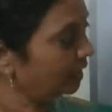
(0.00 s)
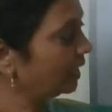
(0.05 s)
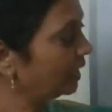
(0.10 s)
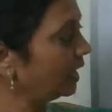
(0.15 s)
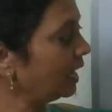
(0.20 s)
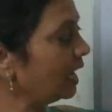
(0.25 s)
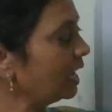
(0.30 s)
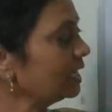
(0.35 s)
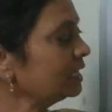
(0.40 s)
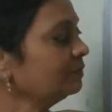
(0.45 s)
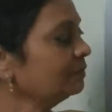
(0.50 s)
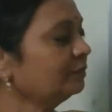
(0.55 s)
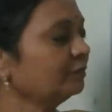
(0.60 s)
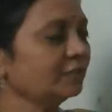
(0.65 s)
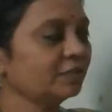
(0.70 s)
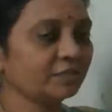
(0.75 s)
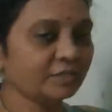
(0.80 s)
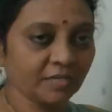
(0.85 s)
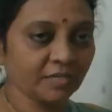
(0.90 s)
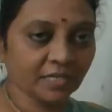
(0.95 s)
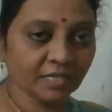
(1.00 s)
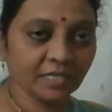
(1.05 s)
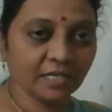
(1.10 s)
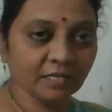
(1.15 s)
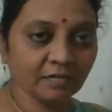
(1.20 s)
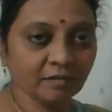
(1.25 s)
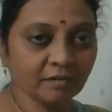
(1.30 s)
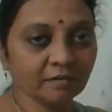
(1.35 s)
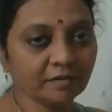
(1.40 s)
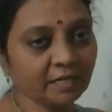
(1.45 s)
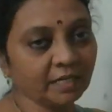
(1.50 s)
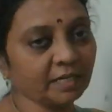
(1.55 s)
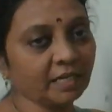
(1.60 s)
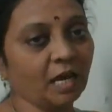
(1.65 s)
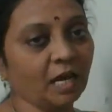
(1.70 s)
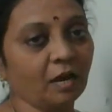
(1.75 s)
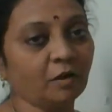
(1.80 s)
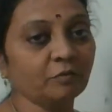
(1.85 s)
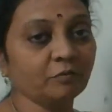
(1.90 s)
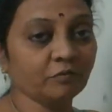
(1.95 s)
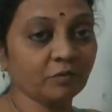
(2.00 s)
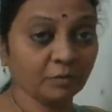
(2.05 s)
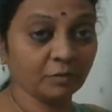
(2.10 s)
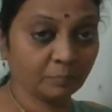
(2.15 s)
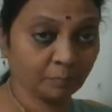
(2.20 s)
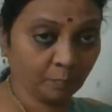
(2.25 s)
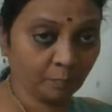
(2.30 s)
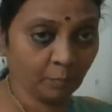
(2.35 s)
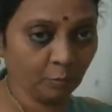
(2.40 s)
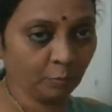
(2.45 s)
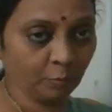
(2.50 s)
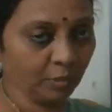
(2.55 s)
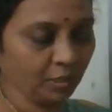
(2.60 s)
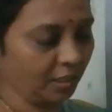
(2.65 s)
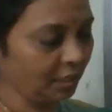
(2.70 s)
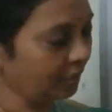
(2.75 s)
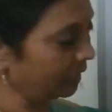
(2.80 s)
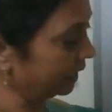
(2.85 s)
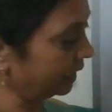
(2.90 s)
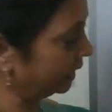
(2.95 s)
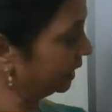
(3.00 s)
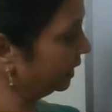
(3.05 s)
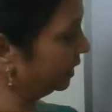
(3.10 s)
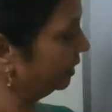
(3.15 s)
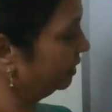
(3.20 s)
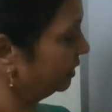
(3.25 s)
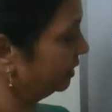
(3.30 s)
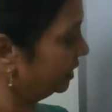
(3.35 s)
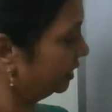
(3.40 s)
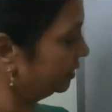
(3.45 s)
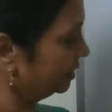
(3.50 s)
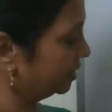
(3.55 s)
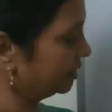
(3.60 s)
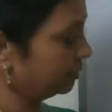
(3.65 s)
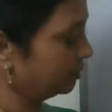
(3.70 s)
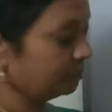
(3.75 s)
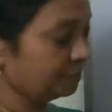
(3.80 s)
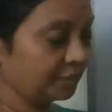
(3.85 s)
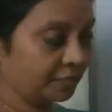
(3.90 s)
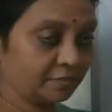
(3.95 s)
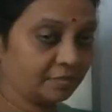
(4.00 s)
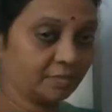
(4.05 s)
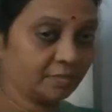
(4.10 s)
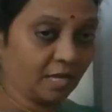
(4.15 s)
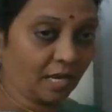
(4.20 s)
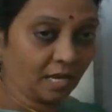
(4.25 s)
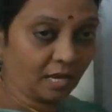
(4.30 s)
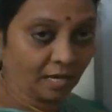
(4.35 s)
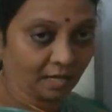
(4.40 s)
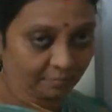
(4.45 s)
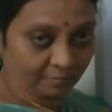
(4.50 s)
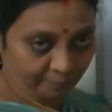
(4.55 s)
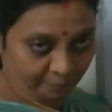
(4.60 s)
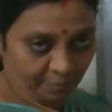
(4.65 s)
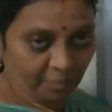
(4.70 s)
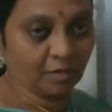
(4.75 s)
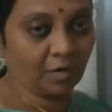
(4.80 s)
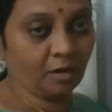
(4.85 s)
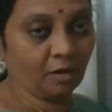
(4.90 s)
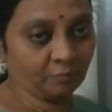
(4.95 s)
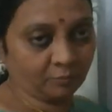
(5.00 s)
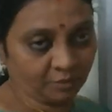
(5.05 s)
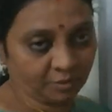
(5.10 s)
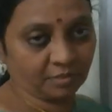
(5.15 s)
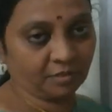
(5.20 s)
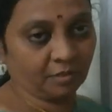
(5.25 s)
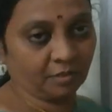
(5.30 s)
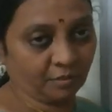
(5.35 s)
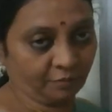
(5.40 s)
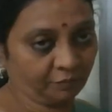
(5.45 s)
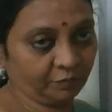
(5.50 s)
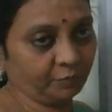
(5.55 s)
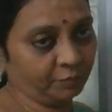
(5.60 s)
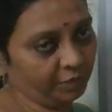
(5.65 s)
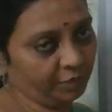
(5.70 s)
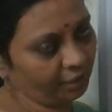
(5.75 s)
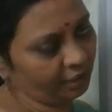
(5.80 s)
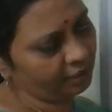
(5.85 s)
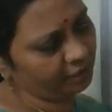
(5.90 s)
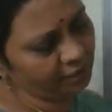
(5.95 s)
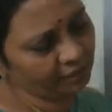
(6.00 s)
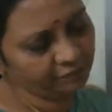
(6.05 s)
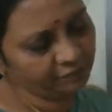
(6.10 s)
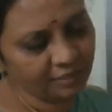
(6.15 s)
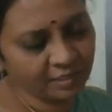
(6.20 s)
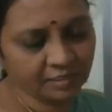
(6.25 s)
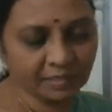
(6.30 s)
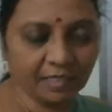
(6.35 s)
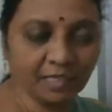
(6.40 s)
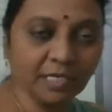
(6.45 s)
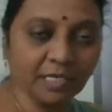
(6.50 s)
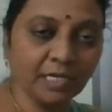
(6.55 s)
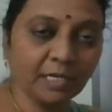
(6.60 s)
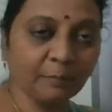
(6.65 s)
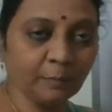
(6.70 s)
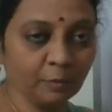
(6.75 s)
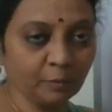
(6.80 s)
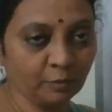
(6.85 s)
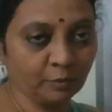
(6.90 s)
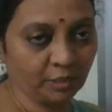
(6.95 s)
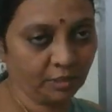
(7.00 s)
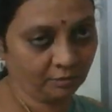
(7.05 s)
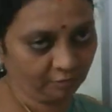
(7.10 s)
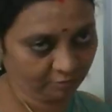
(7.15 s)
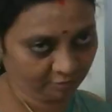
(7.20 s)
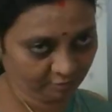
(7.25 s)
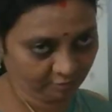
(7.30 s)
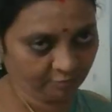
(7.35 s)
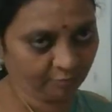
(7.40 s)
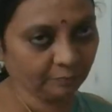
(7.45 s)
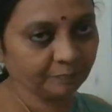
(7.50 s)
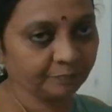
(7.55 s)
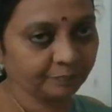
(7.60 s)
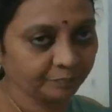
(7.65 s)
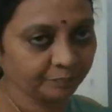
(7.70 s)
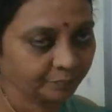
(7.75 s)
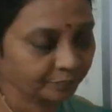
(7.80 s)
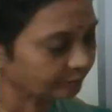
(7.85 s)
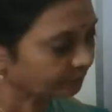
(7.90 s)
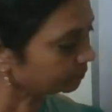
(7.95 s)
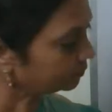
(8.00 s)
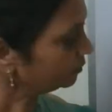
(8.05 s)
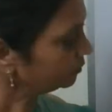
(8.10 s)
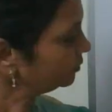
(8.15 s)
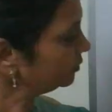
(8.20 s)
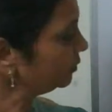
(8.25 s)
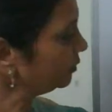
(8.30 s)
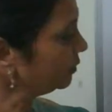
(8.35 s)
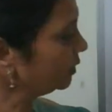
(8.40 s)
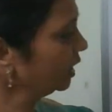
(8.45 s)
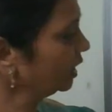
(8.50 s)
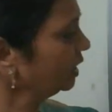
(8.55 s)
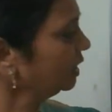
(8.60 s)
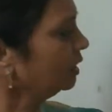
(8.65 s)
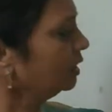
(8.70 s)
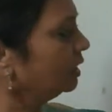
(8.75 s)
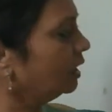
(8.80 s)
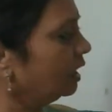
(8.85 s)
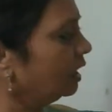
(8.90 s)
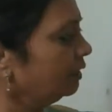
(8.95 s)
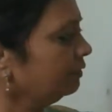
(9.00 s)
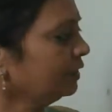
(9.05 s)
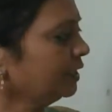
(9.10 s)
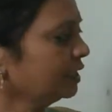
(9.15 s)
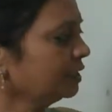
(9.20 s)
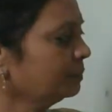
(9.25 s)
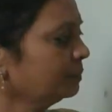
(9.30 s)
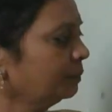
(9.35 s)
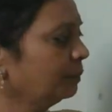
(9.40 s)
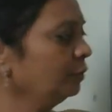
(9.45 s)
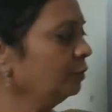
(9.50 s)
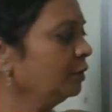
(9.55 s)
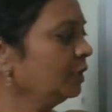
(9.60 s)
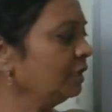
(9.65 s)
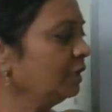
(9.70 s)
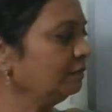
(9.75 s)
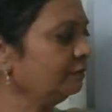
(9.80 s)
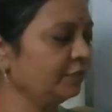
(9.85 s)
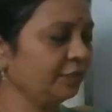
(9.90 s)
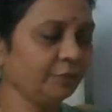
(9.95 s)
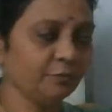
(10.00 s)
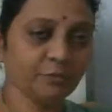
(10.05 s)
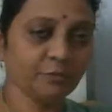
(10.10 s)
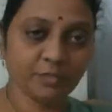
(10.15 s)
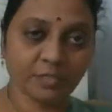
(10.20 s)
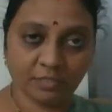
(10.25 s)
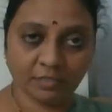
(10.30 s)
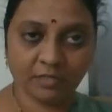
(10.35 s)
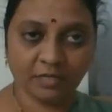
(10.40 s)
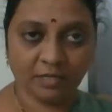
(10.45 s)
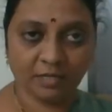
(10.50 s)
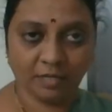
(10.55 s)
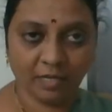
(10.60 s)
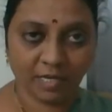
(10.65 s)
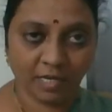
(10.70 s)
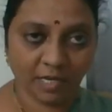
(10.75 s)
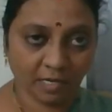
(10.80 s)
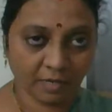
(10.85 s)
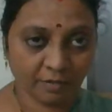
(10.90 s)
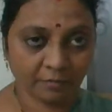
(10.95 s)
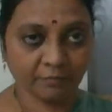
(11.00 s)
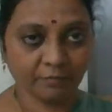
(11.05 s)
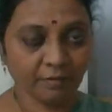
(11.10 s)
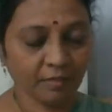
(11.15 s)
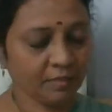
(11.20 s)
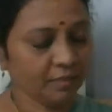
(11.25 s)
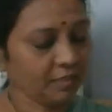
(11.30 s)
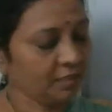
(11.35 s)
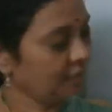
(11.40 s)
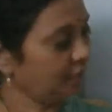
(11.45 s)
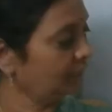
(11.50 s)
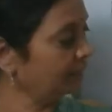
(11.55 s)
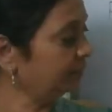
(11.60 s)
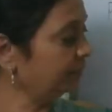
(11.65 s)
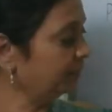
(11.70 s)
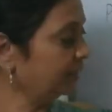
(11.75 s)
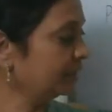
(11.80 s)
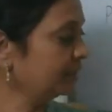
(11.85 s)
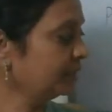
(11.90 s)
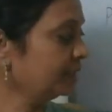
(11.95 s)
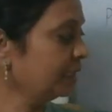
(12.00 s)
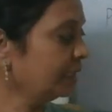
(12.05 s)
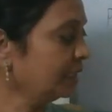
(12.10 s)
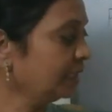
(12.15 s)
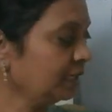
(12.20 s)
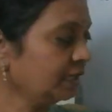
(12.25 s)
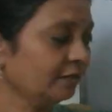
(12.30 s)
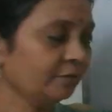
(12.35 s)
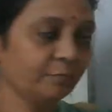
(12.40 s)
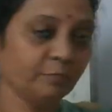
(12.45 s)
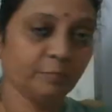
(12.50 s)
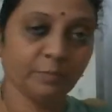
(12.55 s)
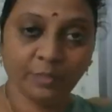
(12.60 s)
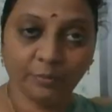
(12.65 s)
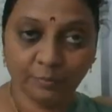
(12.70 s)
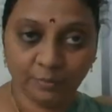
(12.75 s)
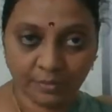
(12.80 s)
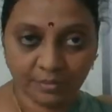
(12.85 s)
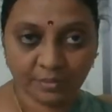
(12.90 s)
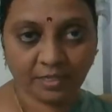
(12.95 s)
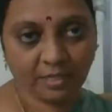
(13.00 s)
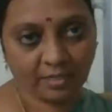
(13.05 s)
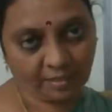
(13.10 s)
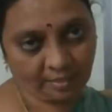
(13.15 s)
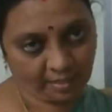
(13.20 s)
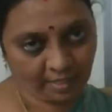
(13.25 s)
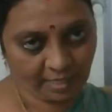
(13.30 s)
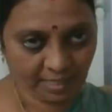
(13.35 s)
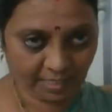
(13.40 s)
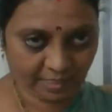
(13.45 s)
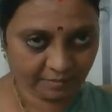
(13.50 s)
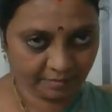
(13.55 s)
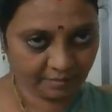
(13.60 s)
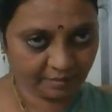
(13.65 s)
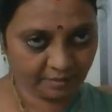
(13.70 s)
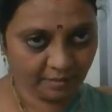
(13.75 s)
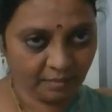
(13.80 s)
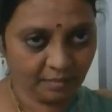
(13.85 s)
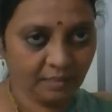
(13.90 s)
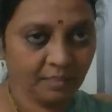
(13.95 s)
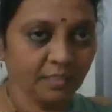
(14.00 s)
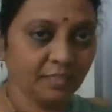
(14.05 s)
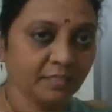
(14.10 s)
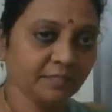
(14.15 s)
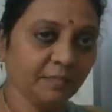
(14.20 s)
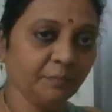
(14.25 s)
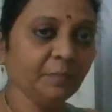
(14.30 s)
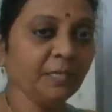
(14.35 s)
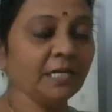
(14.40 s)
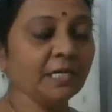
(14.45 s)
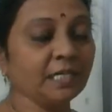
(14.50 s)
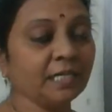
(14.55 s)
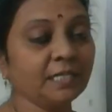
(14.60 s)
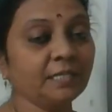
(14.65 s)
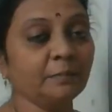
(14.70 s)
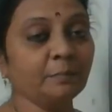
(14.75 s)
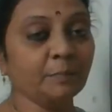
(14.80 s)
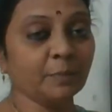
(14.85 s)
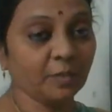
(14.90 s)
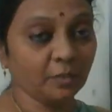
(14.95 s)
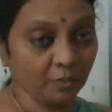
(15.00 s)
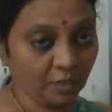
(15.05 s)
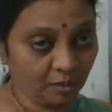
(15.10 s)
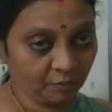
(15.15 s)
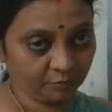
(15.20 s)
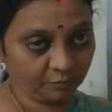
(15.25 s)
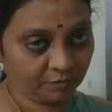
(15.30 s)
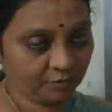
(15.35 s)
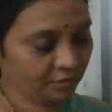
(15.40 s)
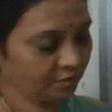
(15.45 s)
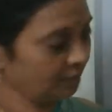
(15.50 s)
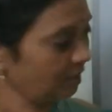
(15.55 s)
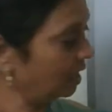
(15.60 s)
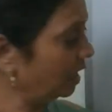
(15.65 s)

Has for singular and have for plural like the subjects pronouns if you take even singular plural also. If it is plural, we use have. If it is singular, we use has. Similarly, the pronouns